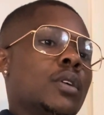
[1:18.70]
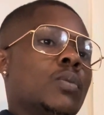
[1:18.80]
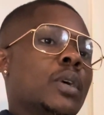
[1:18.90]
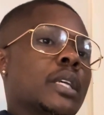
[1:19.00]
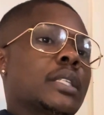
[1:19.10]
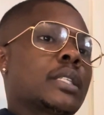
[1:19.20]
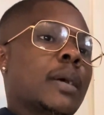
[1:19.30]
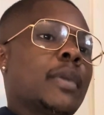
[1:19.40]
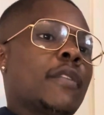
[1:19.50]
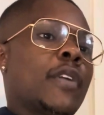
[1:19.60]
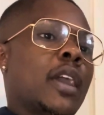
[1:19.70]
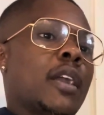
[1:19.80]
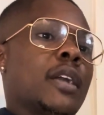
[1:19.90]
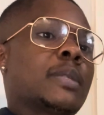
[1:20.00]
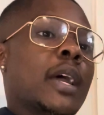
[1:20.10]
What else is coming in for
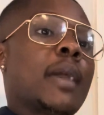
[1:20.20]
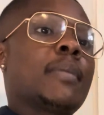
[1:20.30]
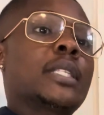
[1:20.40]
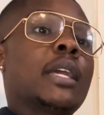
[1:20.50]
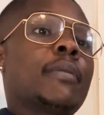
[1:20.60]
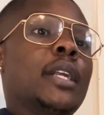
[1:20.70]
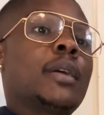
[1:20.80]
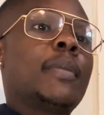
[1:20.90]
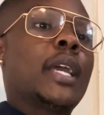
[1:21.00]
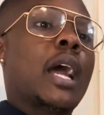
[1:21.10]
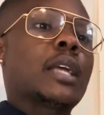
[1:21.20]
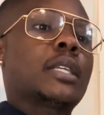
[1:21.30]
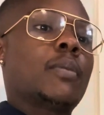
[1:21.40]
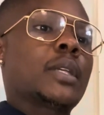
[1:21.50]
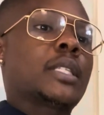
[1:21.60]
Aries? My name is D. Reader, the Mean Odds
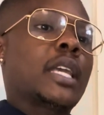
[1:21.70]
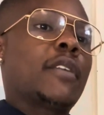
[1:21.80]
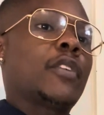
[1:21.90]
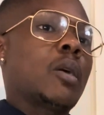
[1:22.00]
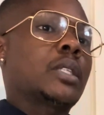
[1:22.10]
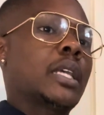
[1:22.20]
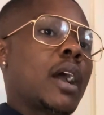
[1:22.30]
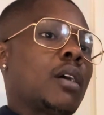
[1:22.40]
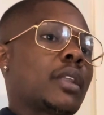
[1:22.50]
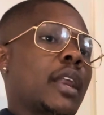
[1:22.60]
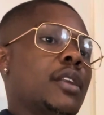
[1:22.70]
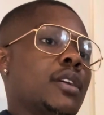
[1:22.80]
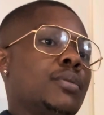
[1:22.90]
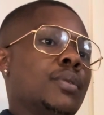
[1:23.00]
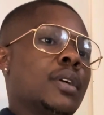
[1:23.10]
here once again for those of y'all that are
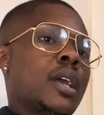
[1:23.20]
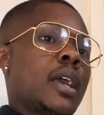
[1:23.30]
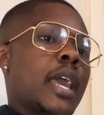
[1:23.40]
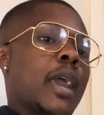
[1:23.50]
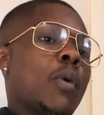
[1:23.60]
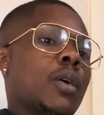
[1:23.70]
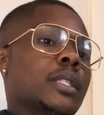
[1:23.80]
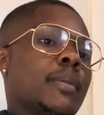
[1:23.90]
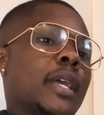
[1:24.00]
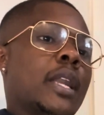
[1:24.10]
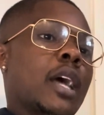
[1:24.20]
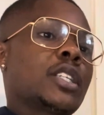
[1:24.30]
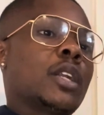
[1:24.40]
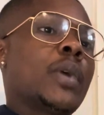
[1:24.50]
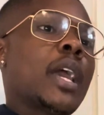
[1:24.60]
new. And welcome to the Mean Odds
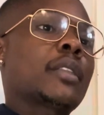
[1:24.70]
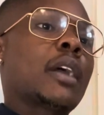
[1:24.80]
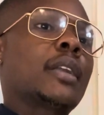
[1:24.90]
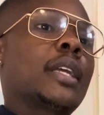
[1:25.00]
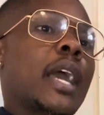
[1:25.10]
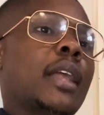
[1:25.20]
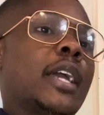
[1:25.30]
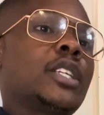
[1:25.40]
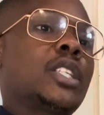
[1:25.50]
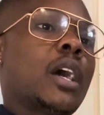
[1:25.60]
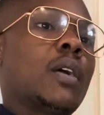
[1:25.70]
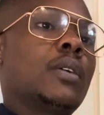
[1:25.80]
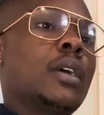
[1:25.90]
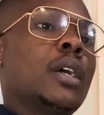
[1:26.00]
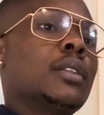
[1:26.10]
channel. We at 30K likes, y'all.
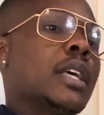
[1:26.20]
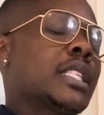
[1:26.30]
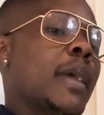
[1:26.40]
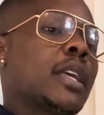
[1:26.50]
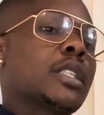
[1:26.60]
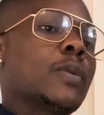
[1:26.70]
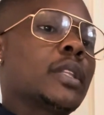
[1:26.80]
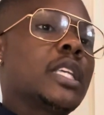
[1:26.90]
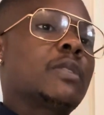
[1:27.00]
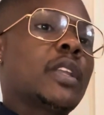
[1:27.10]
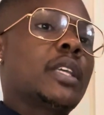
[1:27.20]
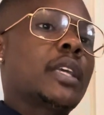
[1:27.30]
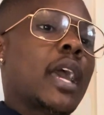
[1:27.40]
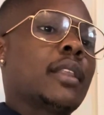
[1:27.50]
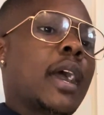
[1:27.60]
Let's make it to at least
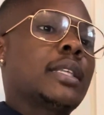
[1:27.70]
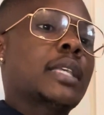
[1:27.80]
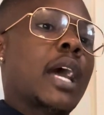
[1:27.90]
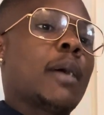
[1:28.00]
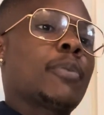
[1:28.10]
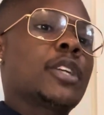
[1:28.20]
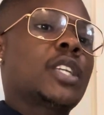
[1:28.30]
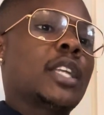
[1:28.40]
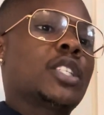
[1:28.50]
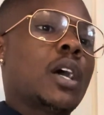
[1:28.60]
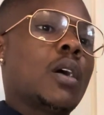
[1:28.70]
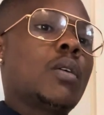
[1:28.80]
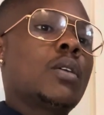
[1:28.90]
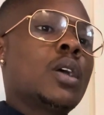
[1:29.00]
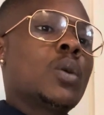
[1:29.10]
50K likes. I appreciate y'all.
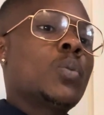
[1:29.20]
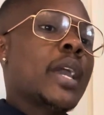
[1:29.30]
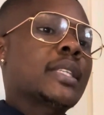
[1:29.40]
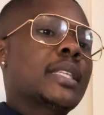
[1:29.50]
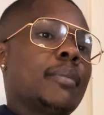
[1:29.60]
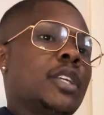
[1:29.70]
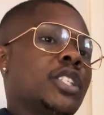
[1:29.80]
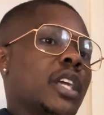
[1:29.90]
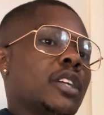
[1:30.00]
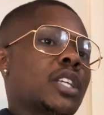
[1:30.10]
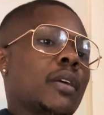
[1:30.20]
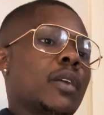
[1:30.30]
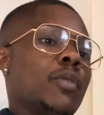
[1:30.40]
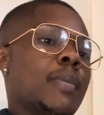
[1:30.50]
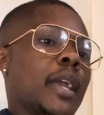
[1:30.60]
We at 70 shares, y'all.
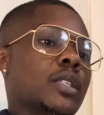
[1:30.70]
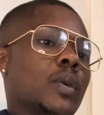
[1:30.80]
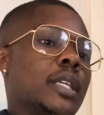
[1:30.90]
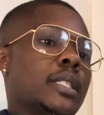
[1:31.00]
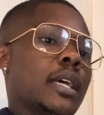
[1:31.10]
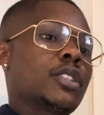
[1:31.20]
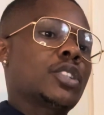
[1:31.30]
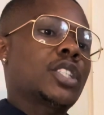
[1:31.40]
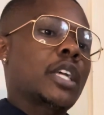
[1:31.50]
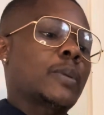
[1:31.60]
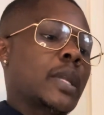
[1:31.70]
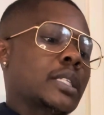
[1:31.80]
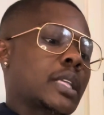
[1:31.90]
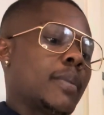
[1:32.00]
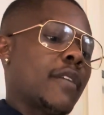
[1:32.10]
Can we make it to at least 100 shares? What else
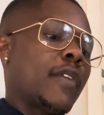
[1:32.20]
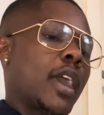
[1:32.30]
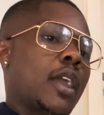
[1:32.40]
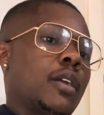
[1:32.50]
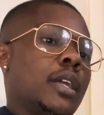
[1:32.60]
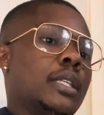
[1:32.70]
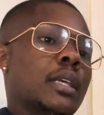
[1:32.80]
is coming in for Aries?